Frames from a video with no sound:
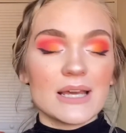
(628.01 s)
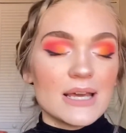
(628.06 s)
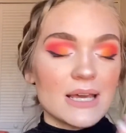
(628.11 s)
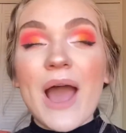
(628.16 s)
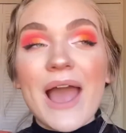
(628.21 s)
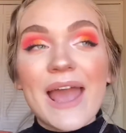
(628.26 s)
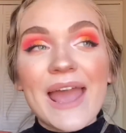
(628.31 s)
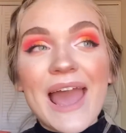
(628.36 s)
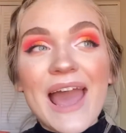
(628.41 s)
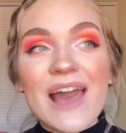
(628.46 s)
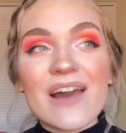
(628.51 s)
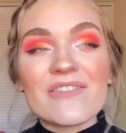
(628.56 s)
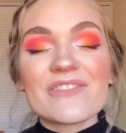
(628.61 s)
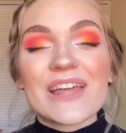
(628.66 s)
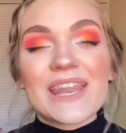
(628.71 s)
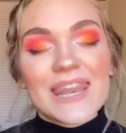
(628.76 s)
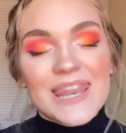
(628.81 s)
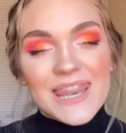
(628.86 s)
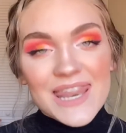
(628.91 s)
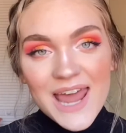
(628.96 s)
I
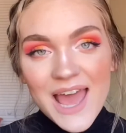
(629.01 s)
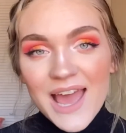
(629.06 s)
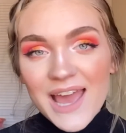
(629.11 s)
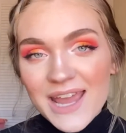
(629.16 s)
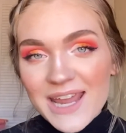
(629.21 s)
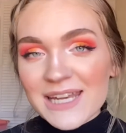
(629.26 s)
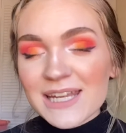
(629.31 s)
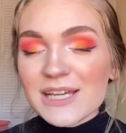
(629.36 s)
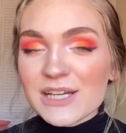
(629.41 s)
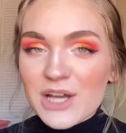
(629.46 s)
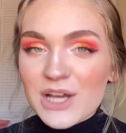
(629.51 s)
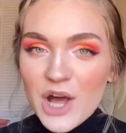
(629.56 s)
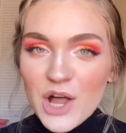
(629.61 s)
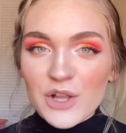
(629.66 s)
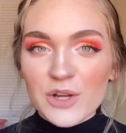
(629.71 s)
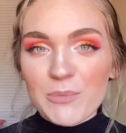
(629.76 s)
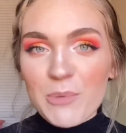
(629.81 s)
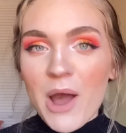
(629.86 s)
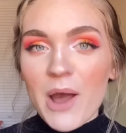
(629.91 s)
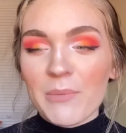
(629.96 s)
have 9
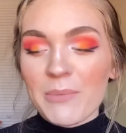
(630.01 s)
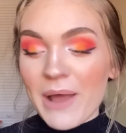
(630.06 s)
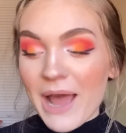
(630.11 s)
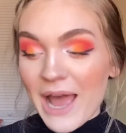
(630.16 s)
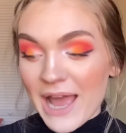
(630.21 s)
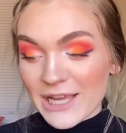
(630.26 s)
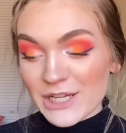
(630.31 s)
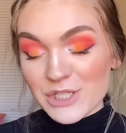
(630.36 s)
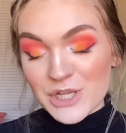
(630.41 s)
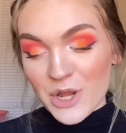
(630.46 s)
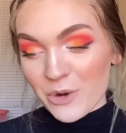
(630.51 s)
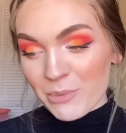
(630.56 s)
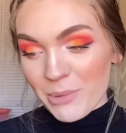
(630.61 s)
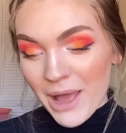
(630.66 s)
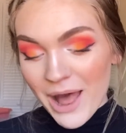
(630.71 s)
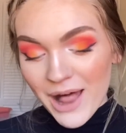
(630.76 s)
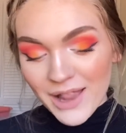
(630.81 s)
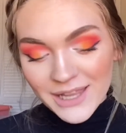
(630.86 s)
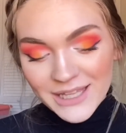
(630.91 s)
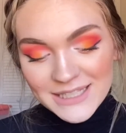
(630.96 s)
ColourPop eyeshadow
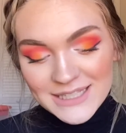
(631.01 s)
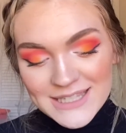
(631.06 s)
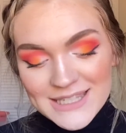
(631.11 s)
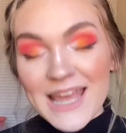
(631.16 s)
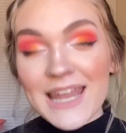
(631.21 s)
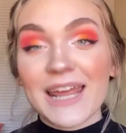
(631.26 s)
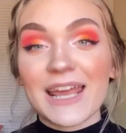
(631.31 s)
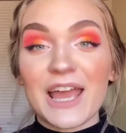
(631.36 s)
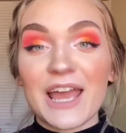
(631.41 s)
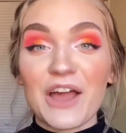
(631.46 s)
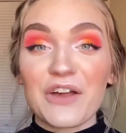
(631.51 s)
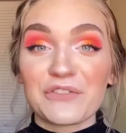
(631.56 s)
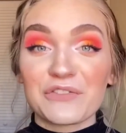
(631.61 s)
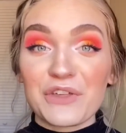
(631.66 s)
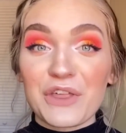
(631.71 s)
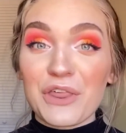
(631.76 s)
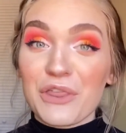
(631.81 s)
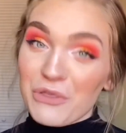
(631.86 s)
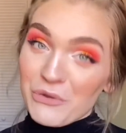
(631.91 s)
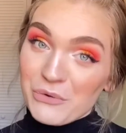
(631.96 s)
palettes and I have
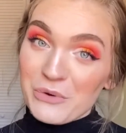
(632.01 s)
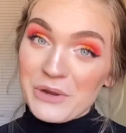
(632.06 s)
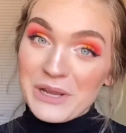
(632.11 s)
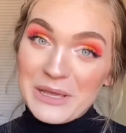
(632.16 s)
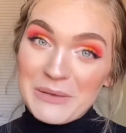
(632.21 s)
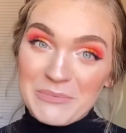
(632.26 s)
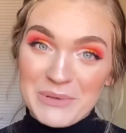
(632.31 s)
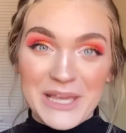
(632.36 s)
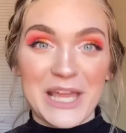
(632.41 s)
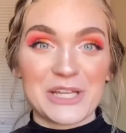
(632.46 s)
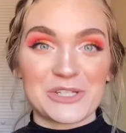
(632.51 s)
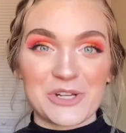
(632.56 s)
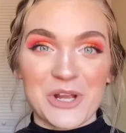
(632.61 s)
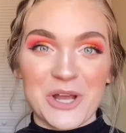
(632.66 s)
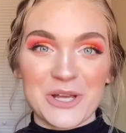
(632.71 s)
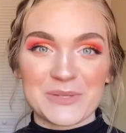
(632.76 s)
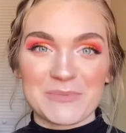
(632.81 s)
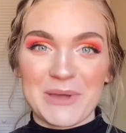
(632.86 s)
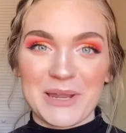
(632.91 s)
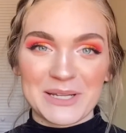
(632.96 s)
3 BH
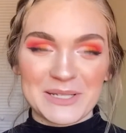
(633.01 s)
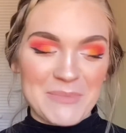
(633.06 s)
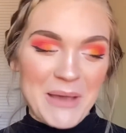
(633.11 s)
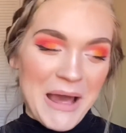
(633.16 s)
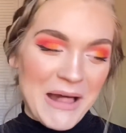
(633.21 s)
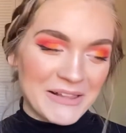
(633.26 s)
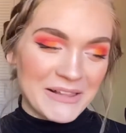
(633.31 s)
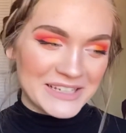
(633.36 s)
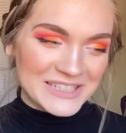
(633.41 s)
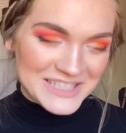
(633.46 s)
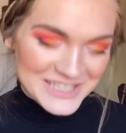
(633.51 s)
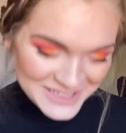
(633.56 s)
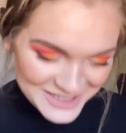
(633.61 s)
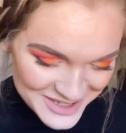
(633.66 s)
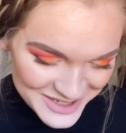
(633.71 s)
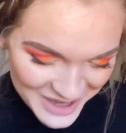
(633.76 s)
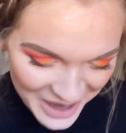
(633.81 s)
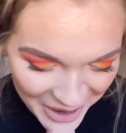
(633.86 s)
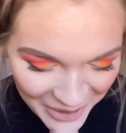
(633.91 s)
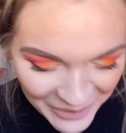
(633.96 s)
Cosmetics palettes.
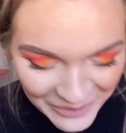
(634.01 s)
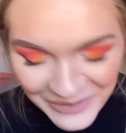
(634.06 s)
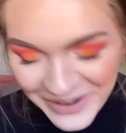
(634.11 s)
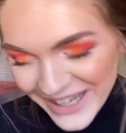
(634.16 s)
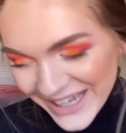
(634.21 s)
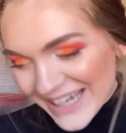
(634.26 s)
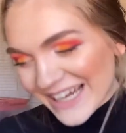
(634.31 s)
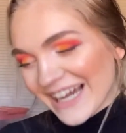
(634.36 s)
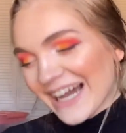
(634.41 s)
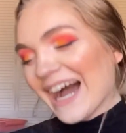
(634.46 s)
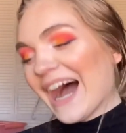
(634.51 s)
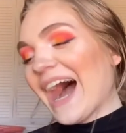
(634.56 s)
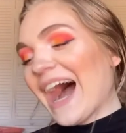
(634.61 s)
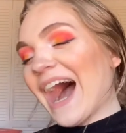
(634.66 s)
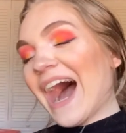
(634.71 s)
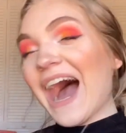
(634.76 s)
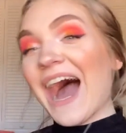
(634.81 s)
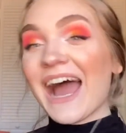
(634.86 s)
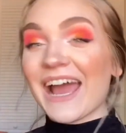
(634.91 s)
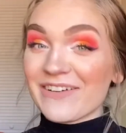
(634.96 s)
So
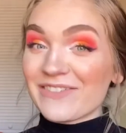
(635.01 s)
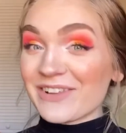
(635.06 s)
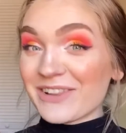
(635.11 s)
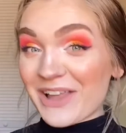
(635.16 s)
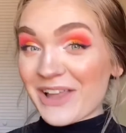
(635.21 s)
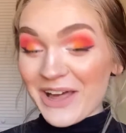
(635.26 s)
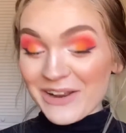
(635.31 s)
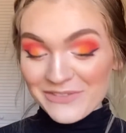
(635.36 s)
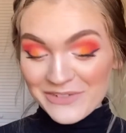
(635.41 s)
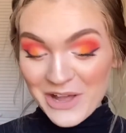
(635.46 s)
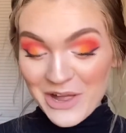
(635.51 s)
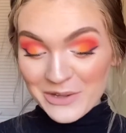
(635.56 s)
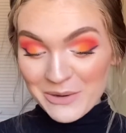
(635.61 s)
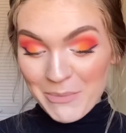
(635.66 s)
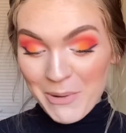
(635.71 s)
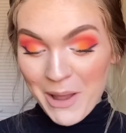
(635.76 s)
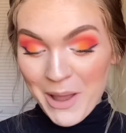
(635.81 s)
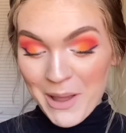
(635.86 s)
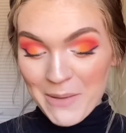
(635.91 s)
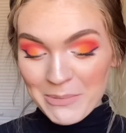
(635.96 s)
I have a lot of
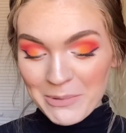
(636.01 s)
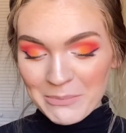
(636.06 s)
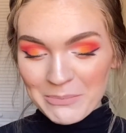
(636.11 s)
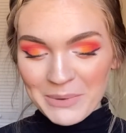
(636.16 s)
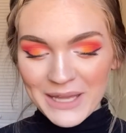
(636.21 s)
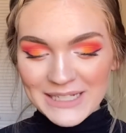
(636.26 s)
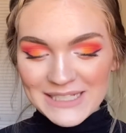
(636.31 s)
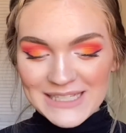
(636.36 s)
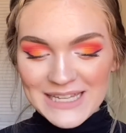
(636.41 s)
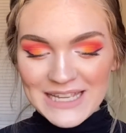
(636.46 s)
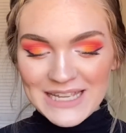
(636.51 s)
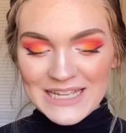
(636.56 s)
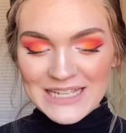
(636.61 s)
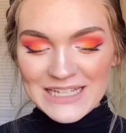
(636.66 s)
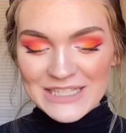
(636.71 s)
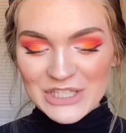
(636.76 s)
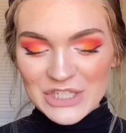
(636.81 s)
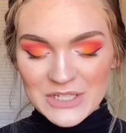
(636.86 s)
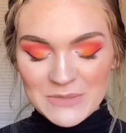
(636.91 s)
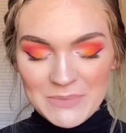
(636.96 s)
ColourPop, but
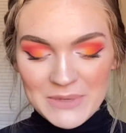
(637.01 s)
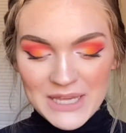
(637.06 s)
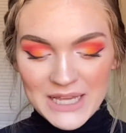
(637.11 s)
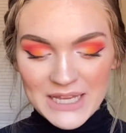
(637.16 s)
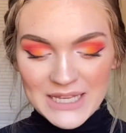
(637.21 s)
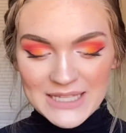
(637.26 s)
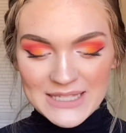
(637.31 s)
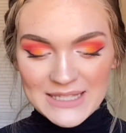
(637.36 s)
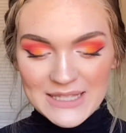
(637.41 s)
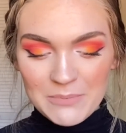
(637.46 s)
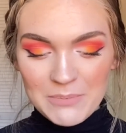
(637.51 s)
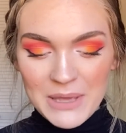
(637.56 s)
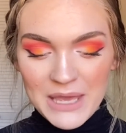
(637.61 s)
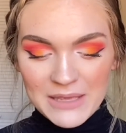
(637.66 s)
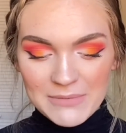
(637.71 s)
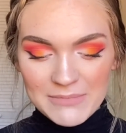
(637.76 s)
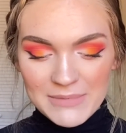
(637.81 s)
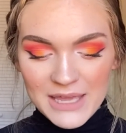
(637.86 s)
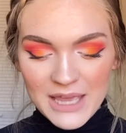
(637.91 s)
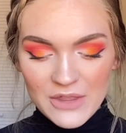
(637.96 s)
it's just because the
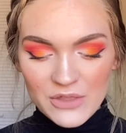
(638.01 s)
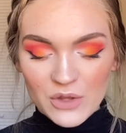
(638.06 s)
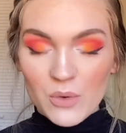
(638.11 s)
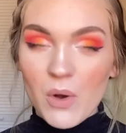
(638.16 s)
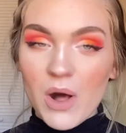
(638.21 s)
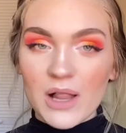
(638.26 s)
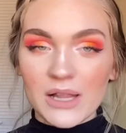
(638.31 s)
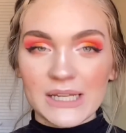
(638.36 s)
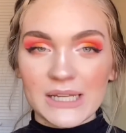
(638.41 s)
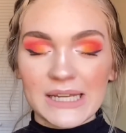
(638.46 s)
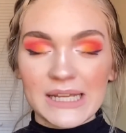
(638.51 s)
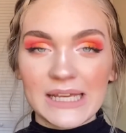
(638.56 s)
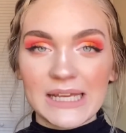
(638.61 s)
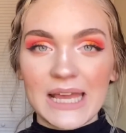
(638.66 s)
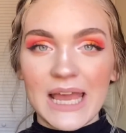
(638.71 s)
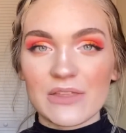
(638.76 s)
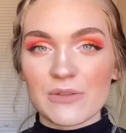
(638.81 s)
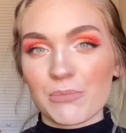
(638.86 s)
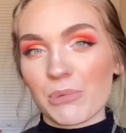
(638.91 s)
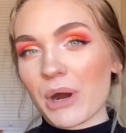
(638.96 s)
pigment and the quality
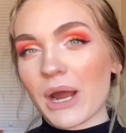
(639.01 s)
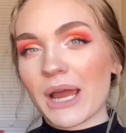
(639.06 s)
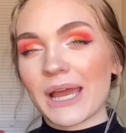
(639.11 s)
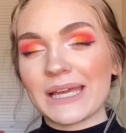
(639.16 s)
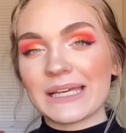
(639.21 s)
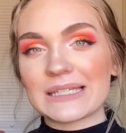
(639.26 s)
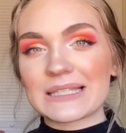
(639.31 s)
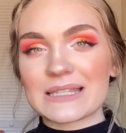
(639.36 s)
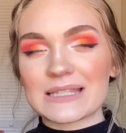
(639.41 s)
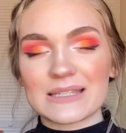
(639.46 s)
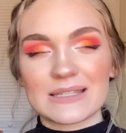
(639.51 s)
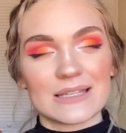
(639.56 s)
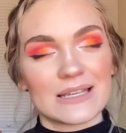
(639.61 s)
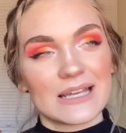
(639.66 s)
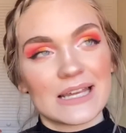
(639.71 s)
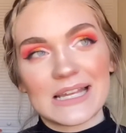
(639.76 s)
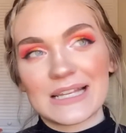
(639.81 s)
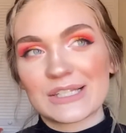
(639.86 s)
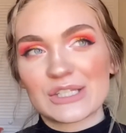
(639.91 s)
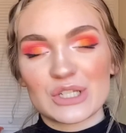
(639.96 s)
and the price,
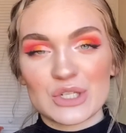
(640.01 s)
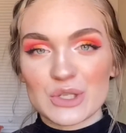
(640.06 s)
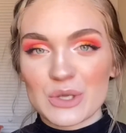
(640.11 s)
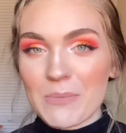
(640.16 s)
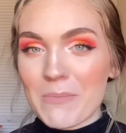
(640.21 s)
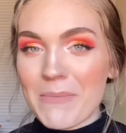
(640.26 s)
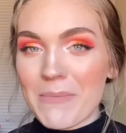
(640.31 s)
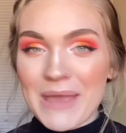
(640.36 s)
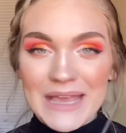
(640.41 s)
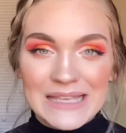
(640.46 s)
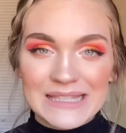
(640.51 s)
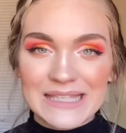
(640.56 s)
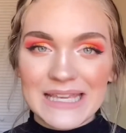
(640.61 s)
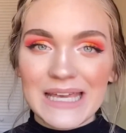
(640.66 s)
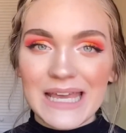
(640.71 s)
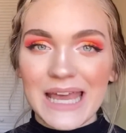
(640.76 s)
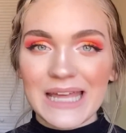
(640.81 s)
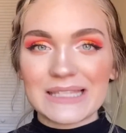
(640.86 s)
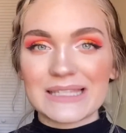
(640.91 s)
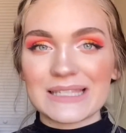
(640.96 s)
it's just
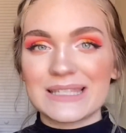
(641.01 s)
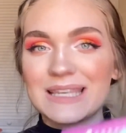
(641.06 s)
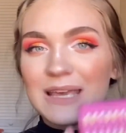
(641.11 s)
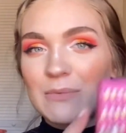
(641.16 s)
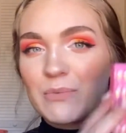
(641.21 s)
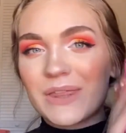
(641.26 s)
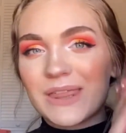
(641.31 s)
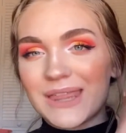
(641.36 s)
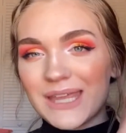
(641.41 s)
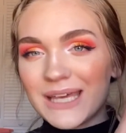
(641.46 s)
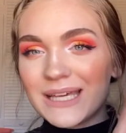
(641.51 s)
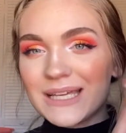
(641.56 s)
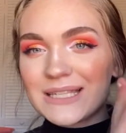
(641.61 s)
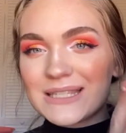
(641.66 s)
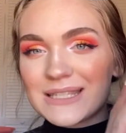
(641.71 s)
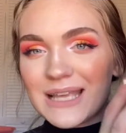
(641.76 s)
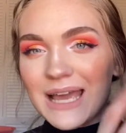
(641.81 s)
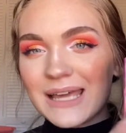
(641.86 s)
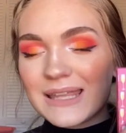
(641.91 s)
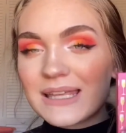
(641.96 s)
amazing. And same with this.
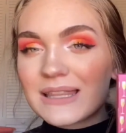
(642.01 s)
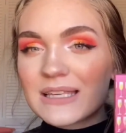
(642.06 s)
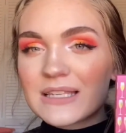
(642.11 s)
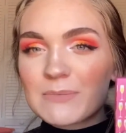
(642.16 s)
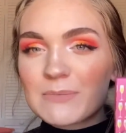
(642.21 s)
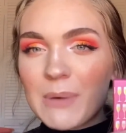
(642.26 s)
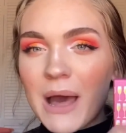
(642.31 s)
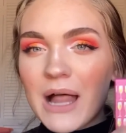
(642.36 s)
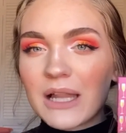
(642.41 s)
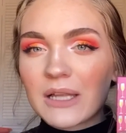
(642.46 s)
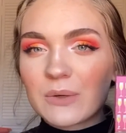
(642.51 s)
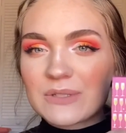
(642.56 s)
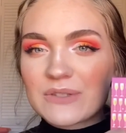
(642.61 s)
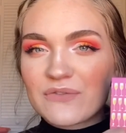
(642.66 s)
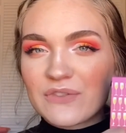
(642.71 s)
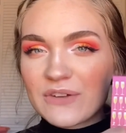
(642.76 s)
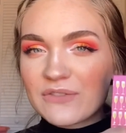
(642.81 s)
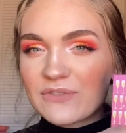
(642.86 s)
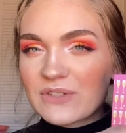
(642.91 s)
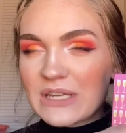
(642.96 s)
I think this palette was
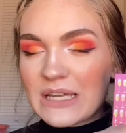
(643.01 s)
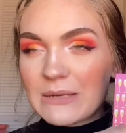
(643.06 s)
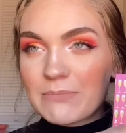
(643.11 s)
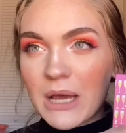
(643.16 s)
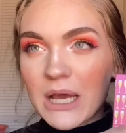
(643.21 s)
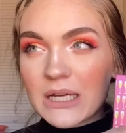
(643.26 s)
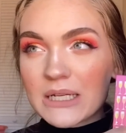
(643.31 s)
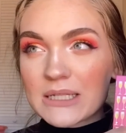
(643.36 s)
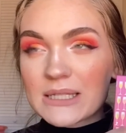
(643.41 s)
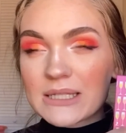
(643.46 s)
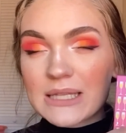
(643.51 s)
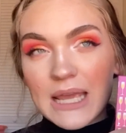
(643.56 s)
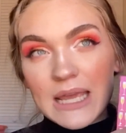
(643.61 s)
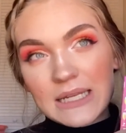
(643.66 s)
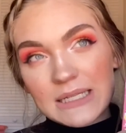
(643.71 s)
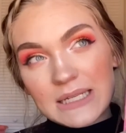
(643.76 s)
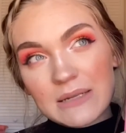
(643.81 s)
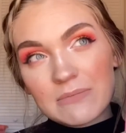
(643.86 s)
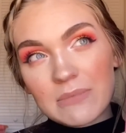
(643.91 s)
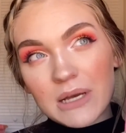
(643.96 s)
15 bucks,
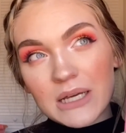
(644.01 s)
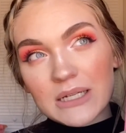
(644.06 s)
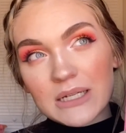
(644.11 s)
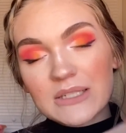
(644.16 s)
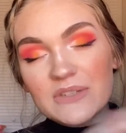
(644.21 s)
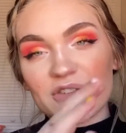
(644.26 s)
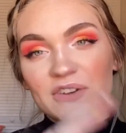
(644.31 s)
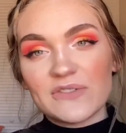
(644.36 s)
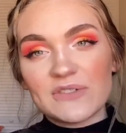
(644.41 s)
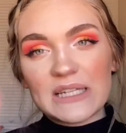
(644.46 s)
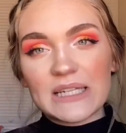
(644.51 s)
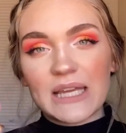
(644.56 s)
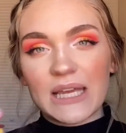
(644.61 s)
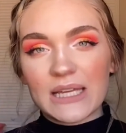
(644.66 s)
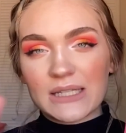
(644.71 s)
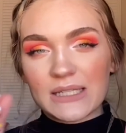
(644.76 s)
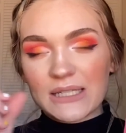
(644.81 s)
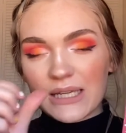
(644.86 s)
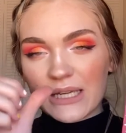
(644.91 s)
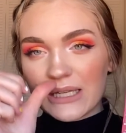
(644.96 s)
18 bucks, 15 to
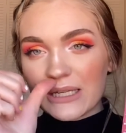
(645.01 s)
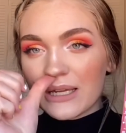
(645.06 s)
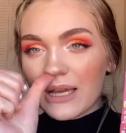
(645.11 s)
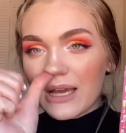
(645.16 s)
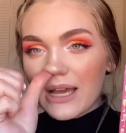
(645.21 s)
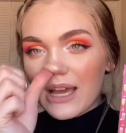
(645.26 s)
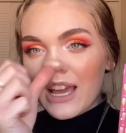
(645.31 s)
18.